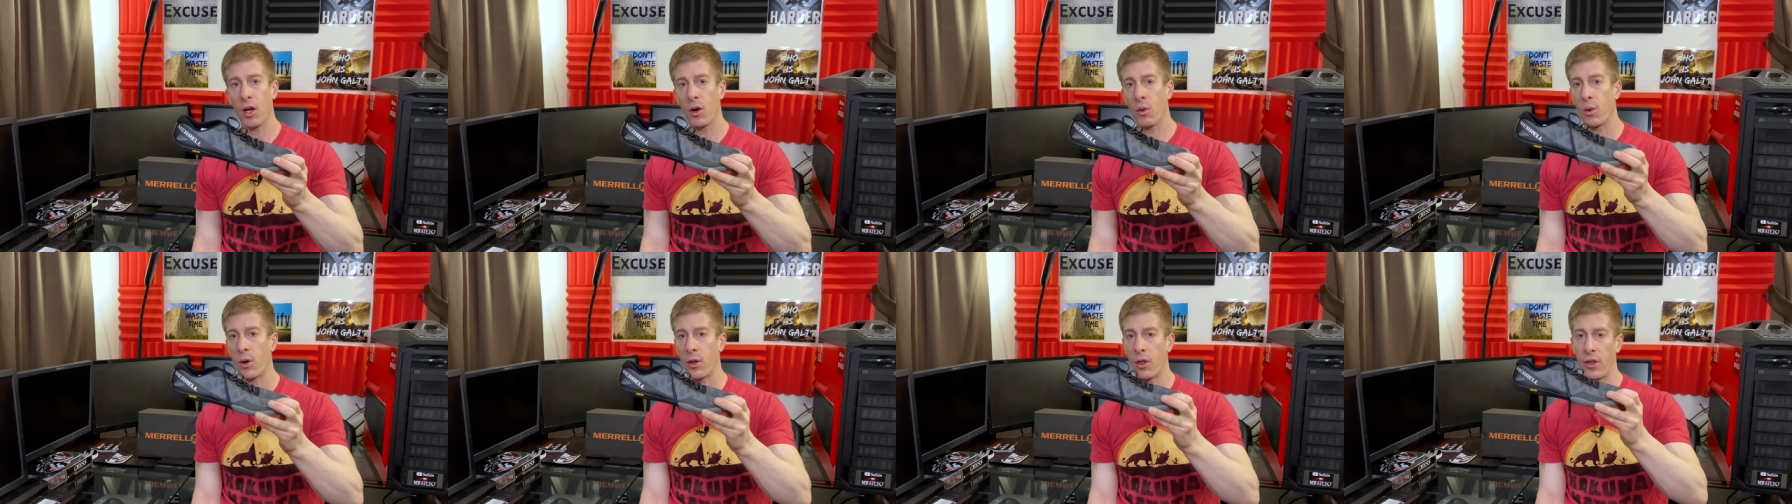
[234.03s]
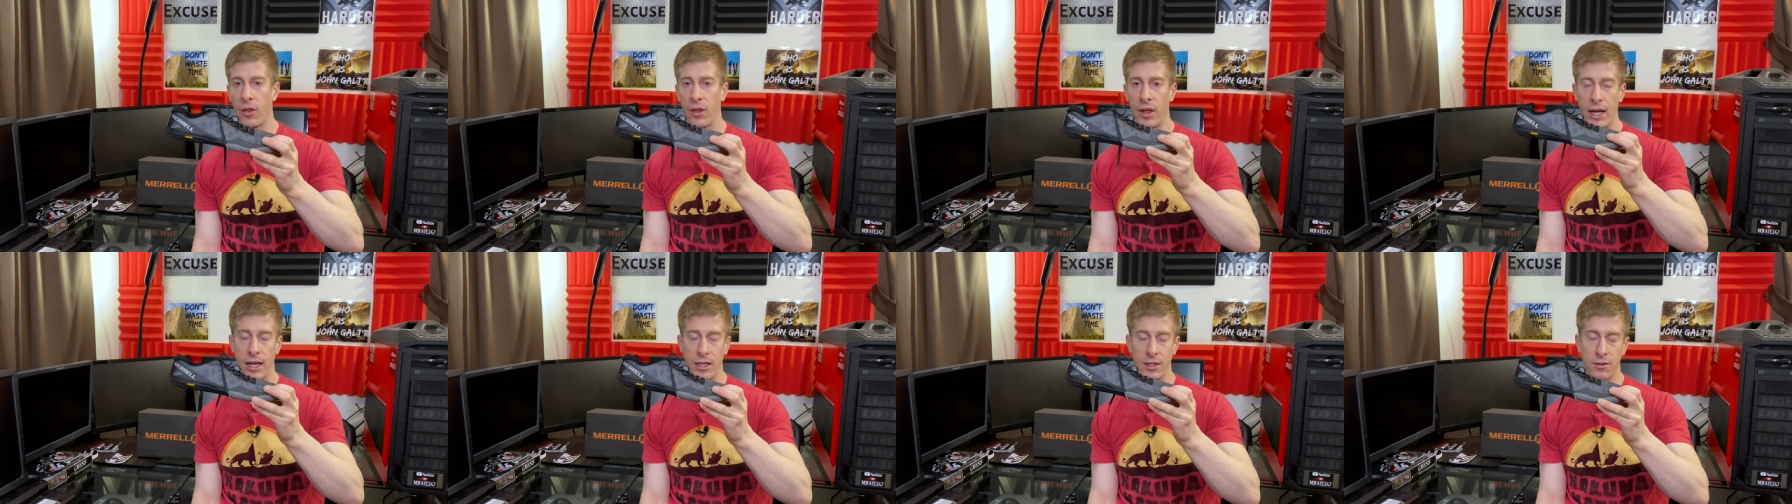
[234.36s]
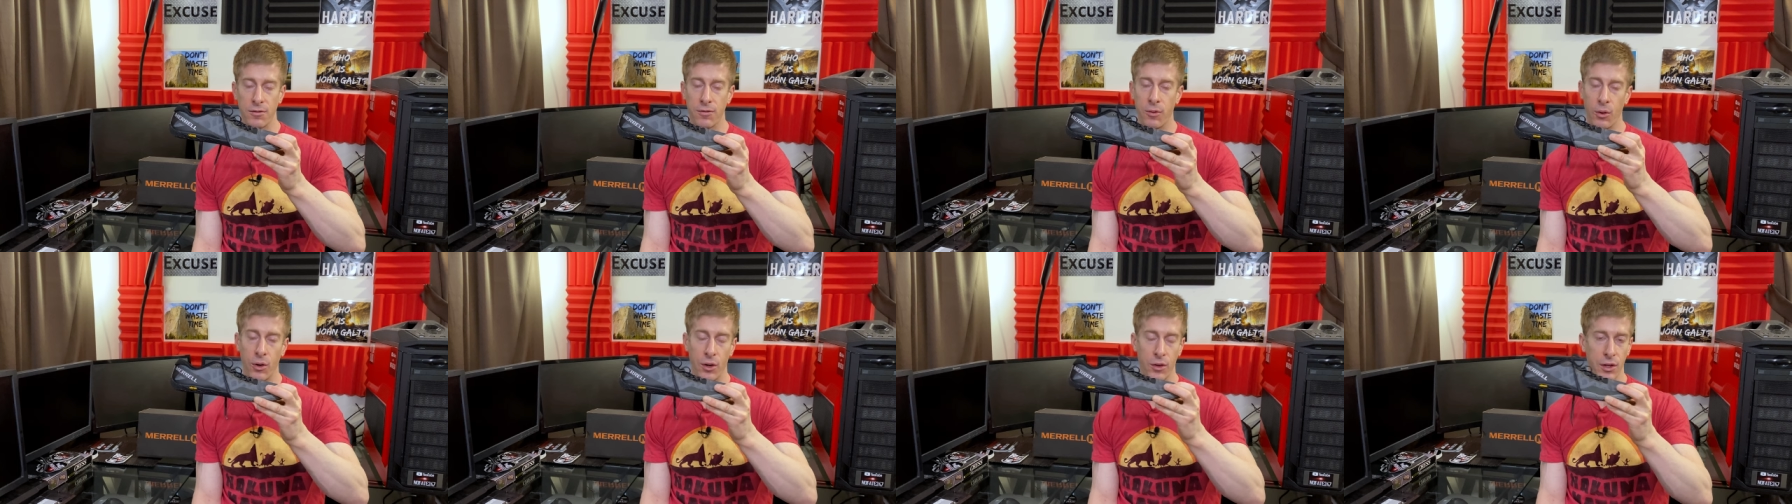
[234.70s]
whether that's
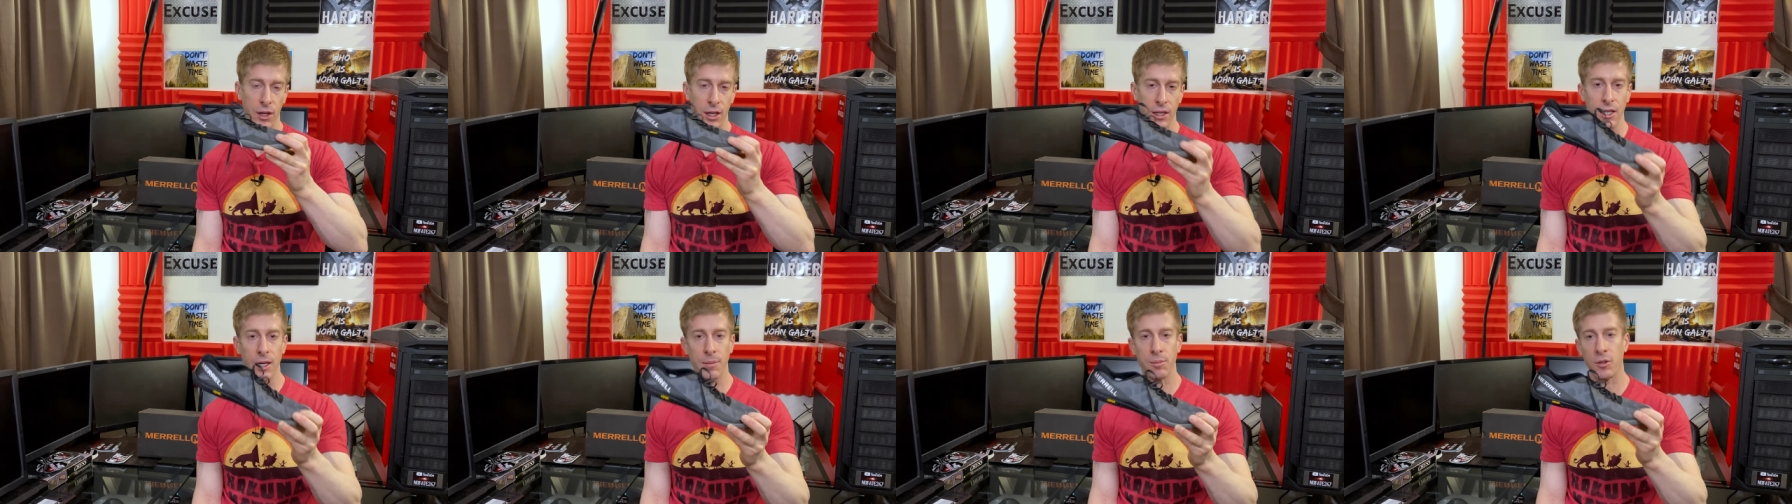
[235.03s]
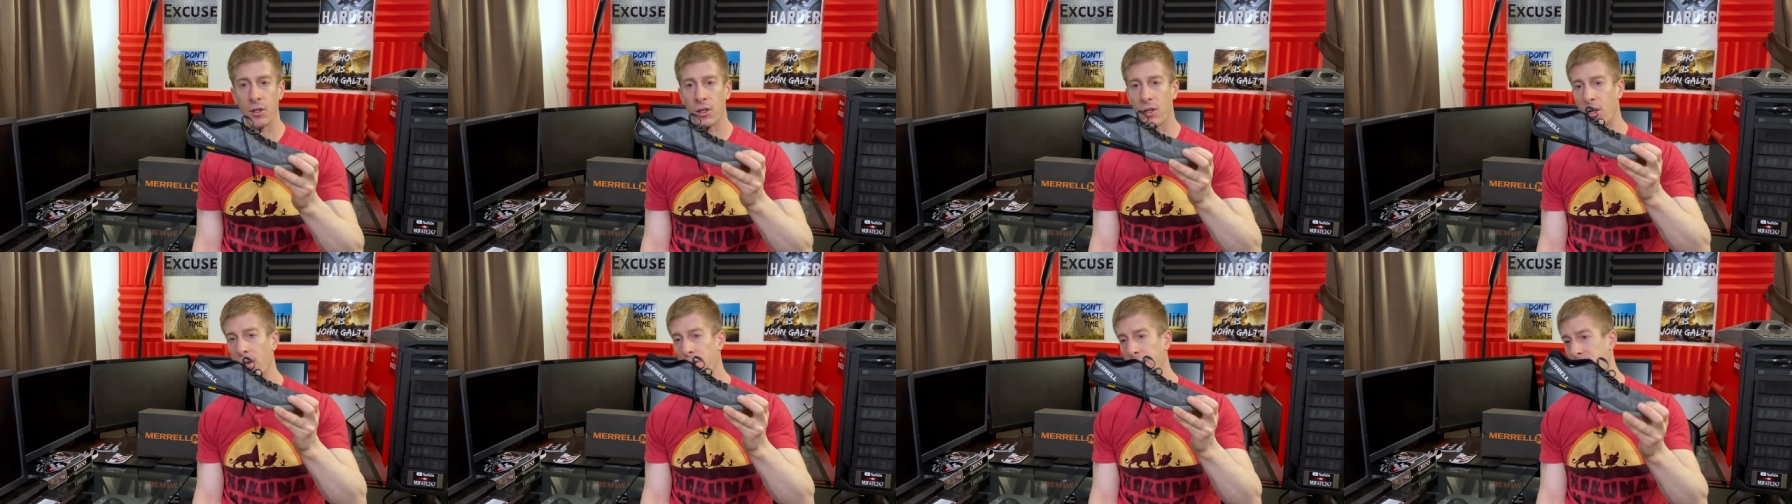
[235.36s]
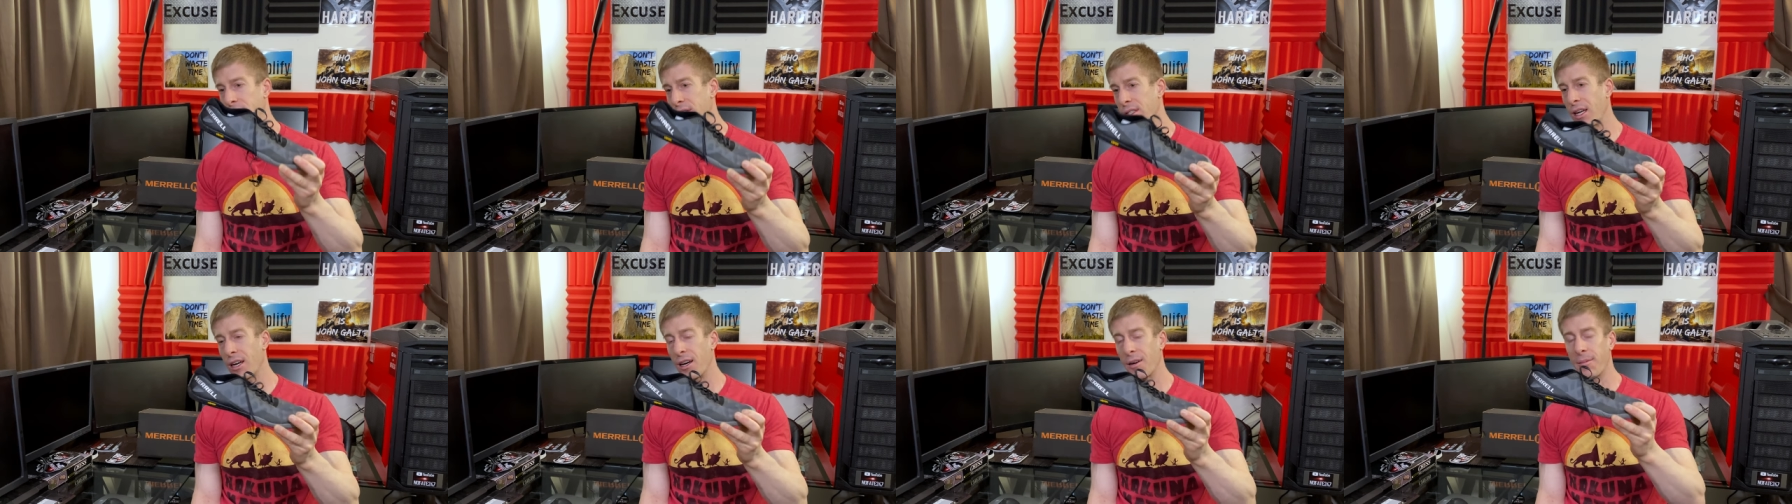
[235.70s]
for the elliptical, the
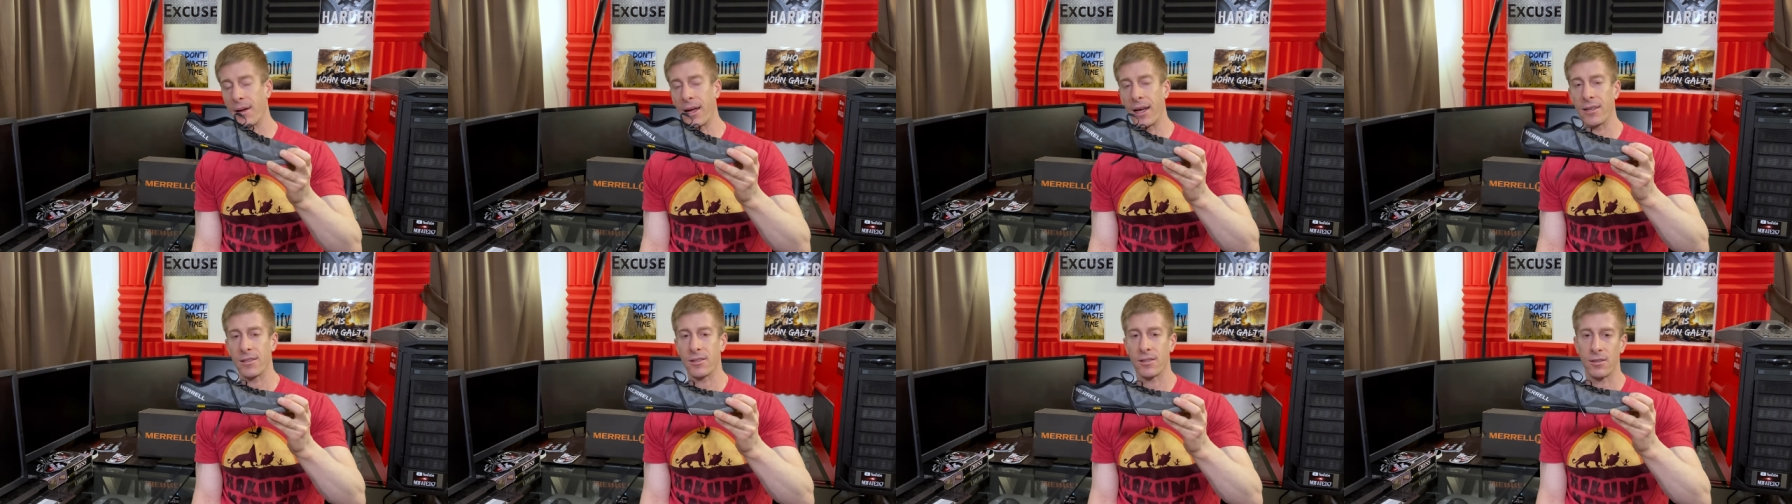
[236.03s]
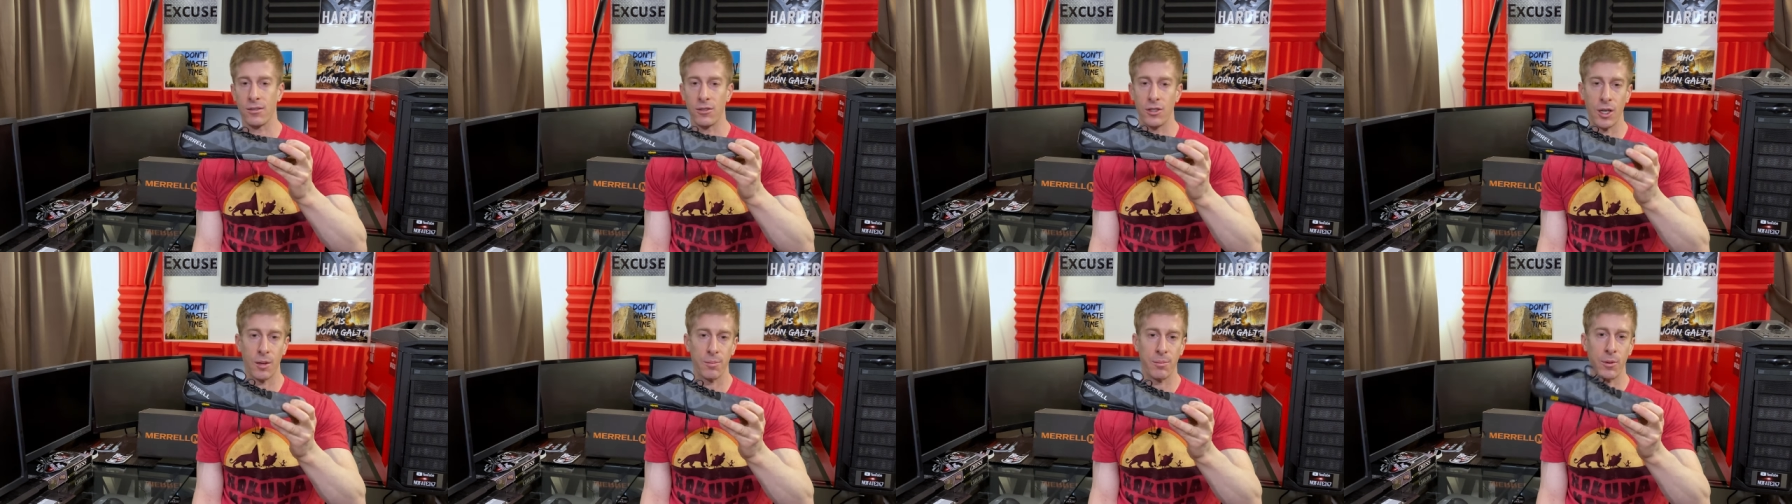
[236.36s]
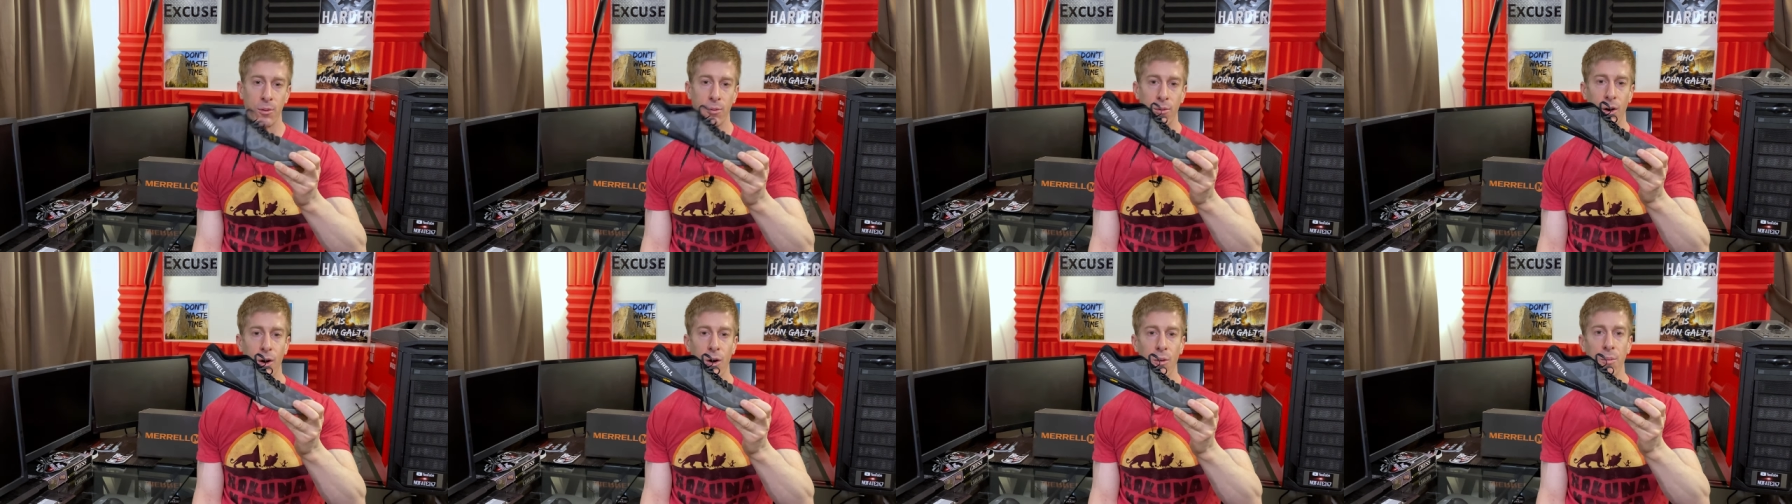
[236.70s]
Stairmaster, jumping
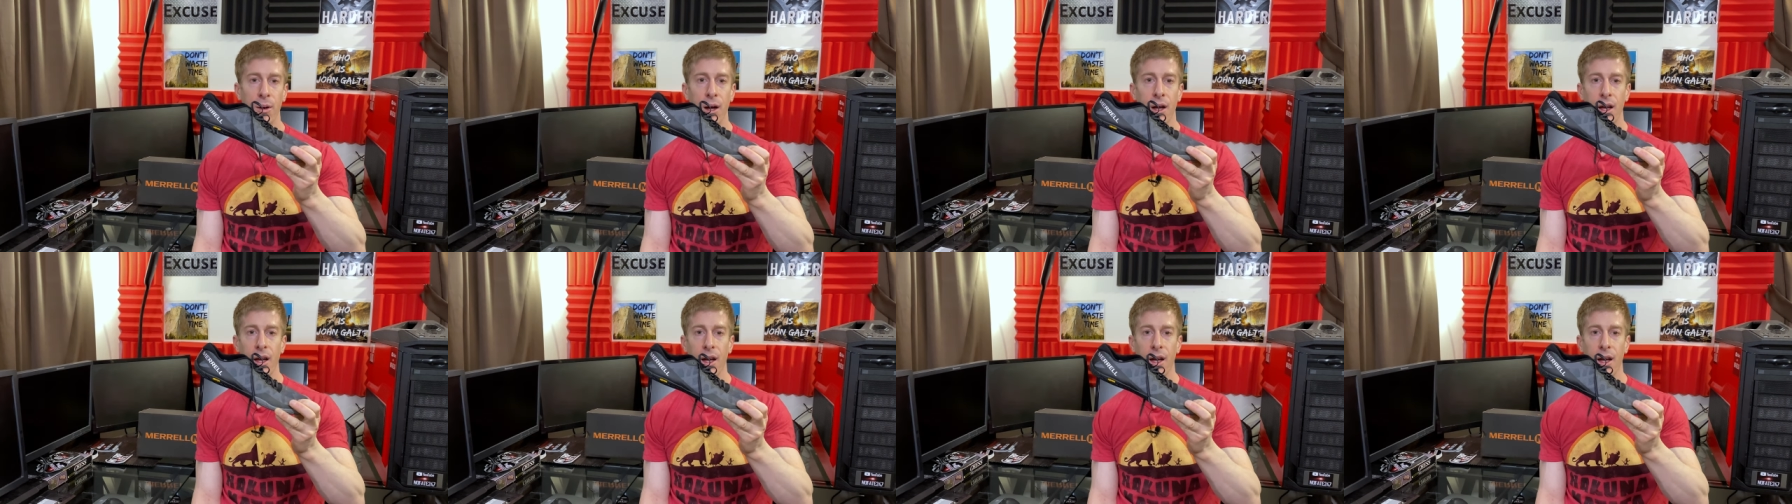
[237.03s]
rope,